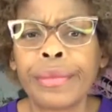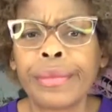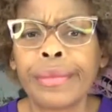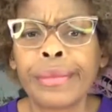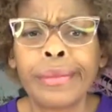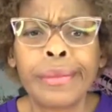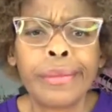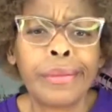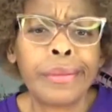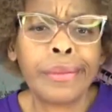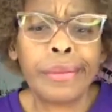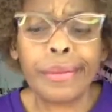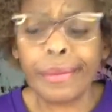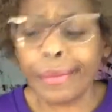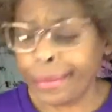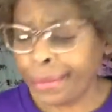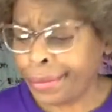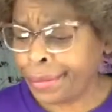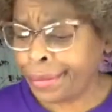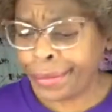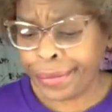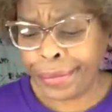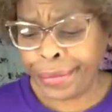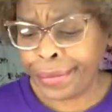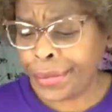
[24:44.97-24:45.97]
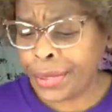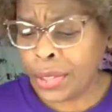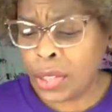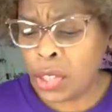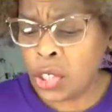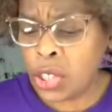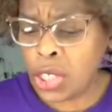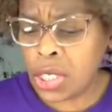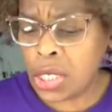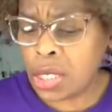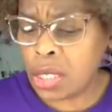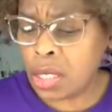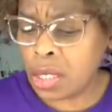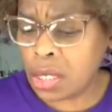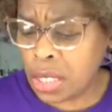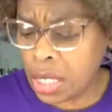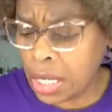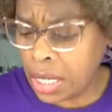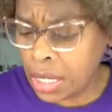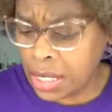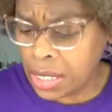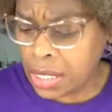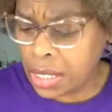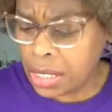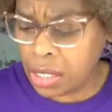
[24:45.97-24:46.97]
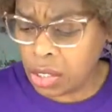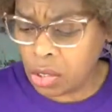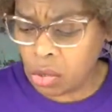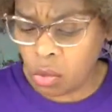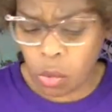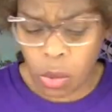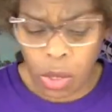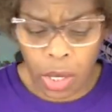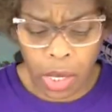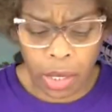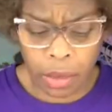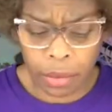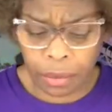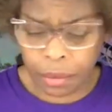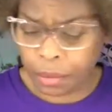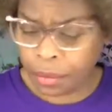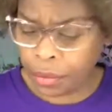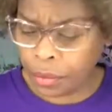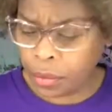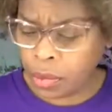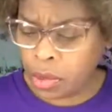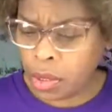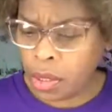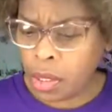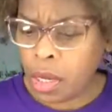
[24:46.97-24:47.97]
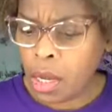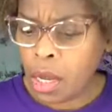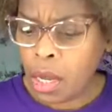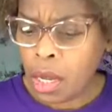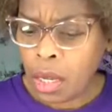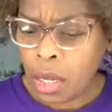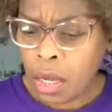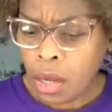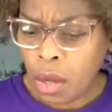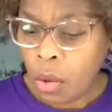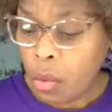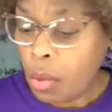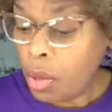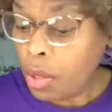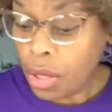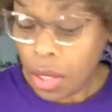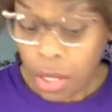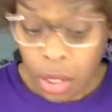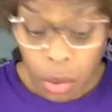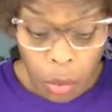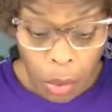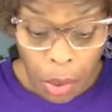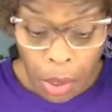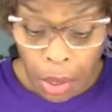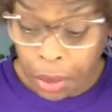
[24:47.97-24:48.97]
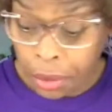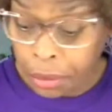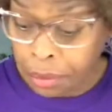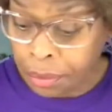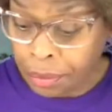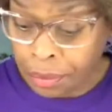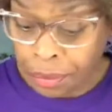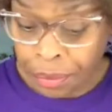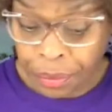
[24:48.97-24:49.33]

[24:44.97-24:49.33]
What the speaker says: It just looks like it's still wet. Well, anyway,